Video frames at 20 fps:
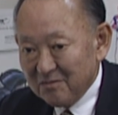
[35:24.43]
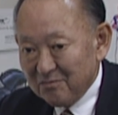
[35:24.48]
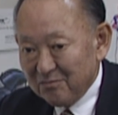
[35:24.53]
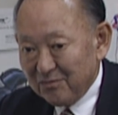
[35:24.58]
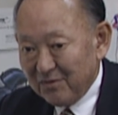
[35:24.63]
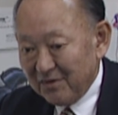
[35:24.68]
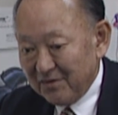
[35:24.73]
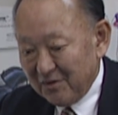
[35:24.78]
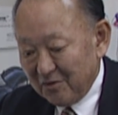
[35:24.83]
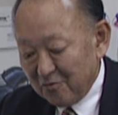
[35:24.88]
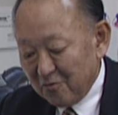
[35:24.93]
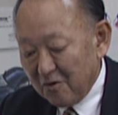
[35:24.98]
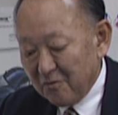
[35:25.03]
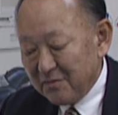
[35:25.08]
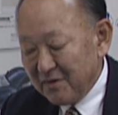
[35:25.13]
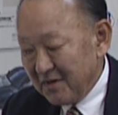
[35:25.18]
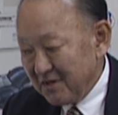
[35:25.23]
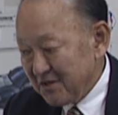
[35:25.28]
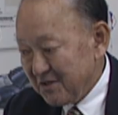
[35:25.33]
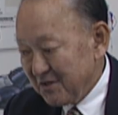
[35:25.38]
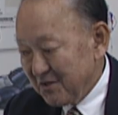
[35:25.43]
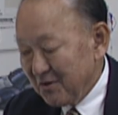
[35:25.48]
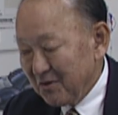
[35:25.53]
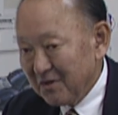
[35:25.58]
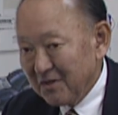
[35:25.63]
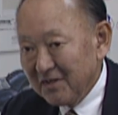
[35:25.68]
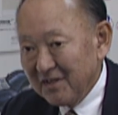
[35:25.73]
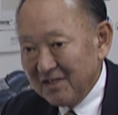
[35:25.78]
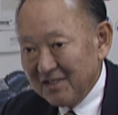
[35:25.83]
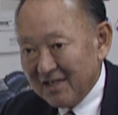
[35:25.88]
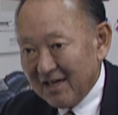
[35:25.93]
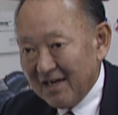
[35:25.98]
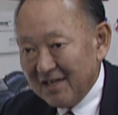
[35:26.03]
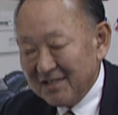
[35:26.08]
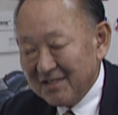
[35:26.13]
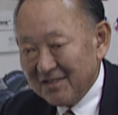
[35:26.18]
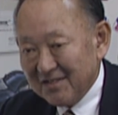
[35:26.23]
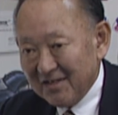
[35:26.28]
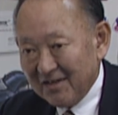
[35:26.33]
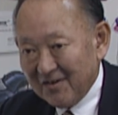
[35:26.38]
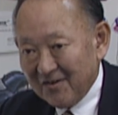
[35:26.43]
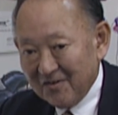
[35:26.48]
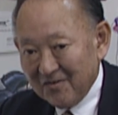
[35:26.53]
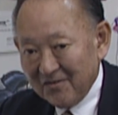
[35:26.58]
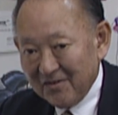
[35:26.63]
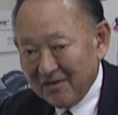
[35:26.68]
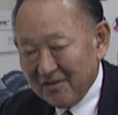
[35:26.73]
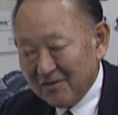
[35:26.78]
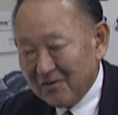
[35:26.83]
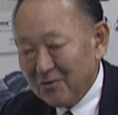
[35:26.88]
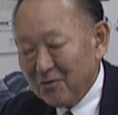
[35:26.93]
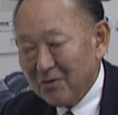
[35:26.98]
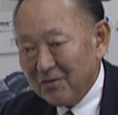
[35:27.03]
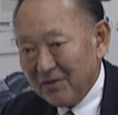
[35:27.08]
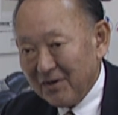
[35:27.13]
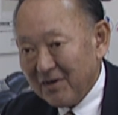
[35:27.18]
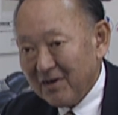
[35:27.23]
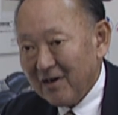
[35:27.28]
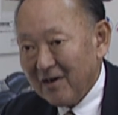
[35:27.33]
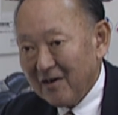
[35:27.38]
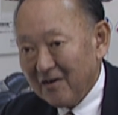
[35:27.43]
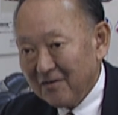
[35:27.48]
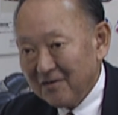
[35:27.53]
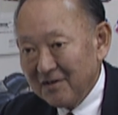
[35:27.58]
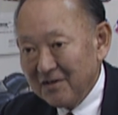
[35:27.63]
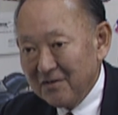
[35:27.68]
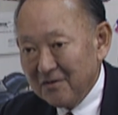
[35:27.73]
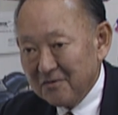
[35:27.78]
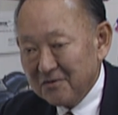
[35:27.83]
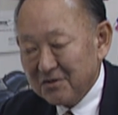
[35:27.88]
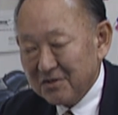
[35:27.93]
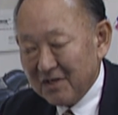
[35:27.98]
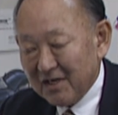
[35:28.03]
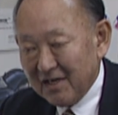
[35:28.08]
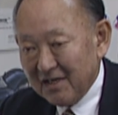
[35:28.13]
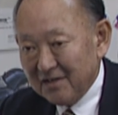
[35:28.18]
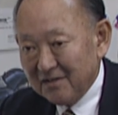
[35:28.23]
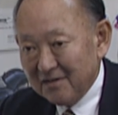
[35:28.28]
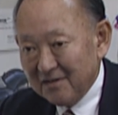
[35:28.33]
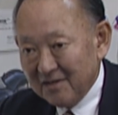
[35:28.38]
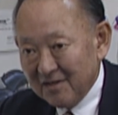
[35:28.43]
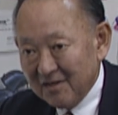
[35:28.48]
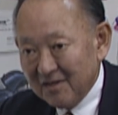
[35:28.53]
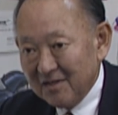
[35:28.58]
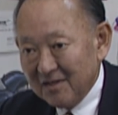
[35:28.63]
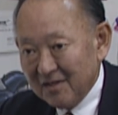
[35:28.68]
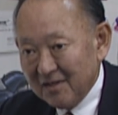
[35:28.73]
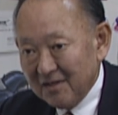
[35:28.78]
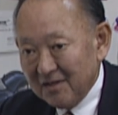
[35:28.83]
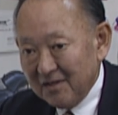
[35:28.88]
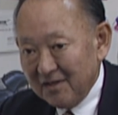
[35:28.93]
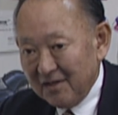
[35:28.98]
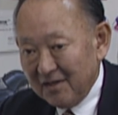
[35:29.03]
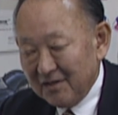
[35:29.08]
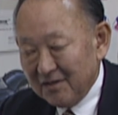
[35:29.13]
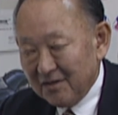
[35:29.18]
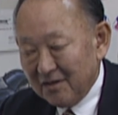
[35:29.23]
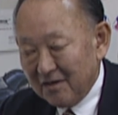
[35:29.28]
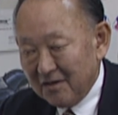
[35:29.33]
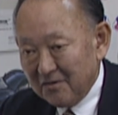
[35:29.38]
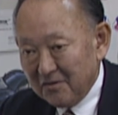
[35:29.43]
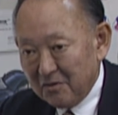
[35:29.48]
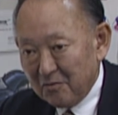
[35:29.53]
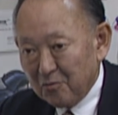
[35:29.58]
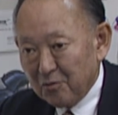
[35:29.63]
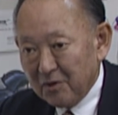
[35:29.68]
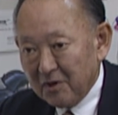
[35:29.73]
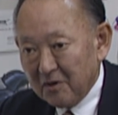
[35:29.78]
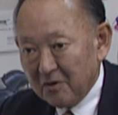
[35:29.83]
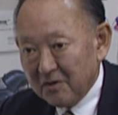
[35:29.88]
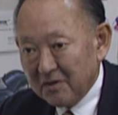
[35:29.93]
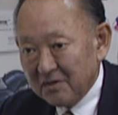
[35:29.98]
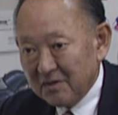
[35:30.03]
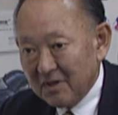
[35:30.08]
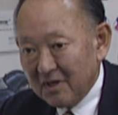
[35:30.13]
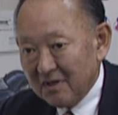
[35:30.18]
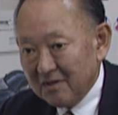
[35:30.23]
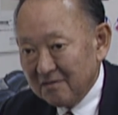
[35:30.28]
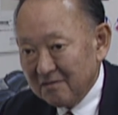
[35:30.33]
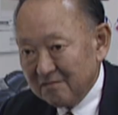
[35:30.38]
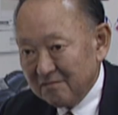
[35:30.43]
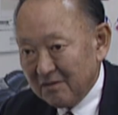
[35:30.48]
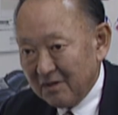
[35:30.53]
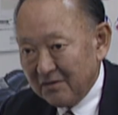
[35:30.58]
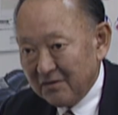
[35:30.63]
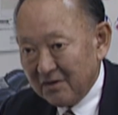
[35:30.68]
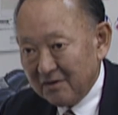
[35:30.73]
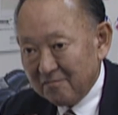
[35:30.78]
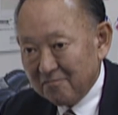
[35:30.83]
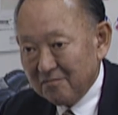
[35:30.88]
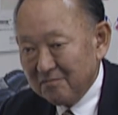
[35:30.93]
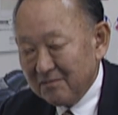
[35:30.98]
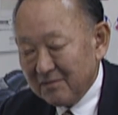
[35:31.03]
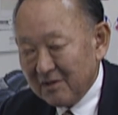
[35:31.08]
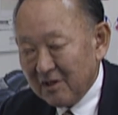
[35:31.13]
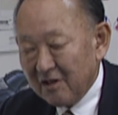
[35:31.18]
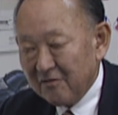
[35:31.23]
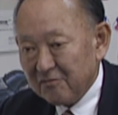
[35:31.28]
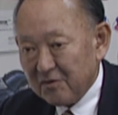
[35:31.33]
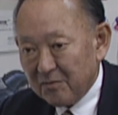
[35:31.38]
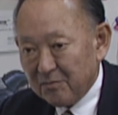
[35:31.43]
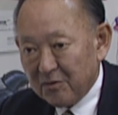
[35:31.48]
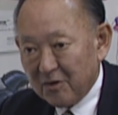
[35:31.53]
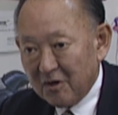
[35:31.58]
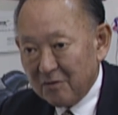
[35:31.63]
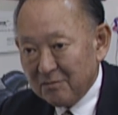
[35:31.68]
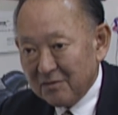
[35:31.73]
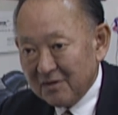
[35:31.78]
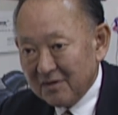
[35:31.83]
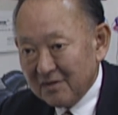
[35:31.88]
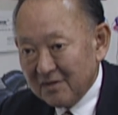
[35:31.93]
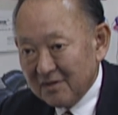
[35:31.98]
But there will be a Shinoda design sticker that'll go on the car on either side and on the rear and on the glove compartment.